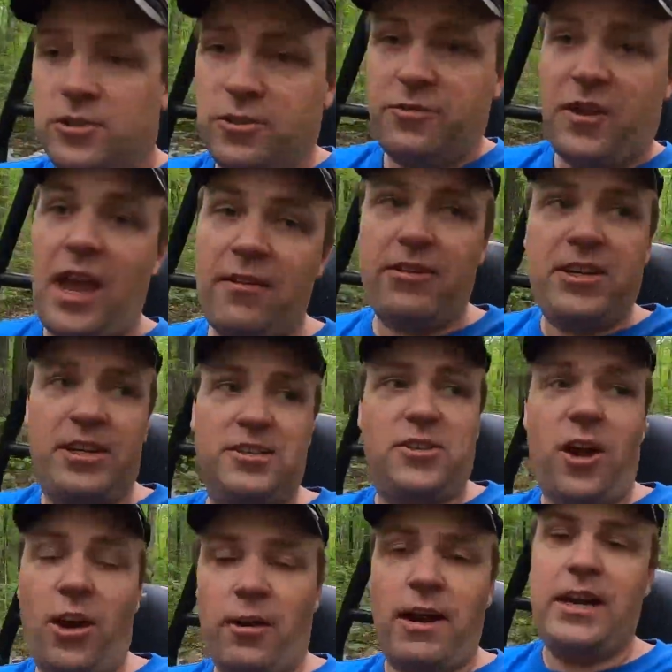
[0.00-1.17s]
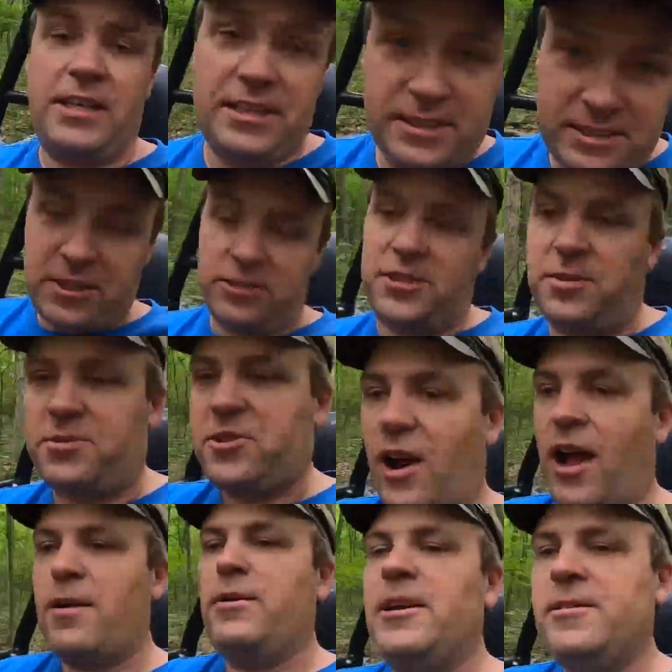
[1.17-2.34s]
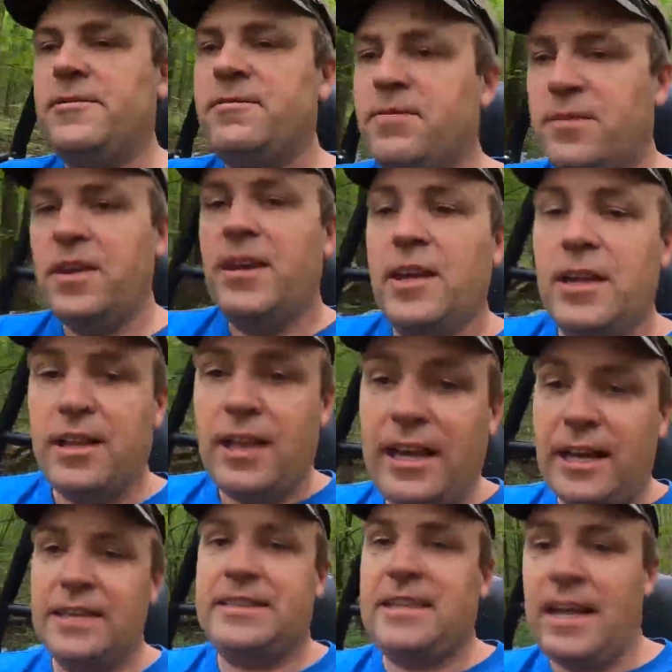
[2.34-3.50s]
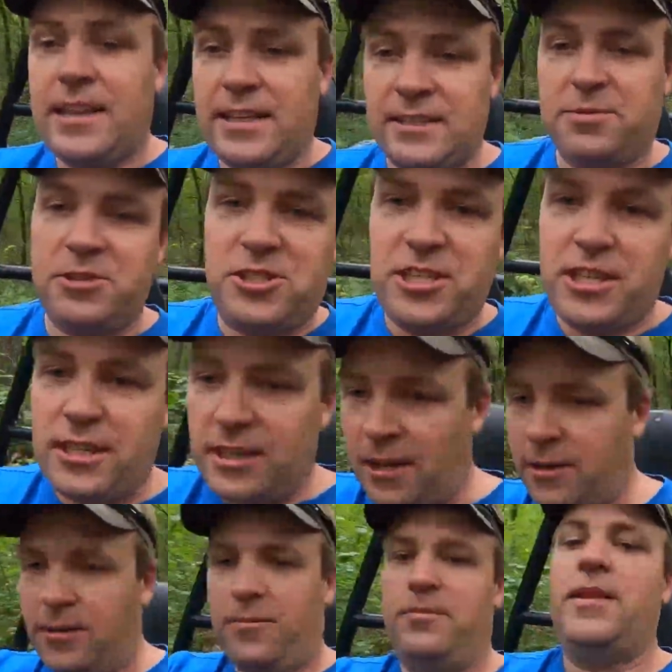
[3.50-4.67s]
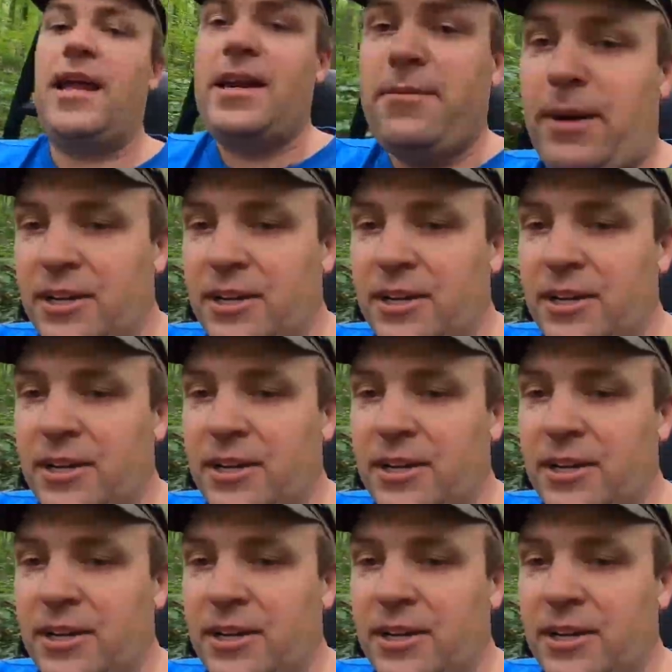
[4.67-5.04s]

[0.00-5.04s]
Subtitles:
So if you haven't done so already, consider subscribing. Like I said, this machine, I'm letting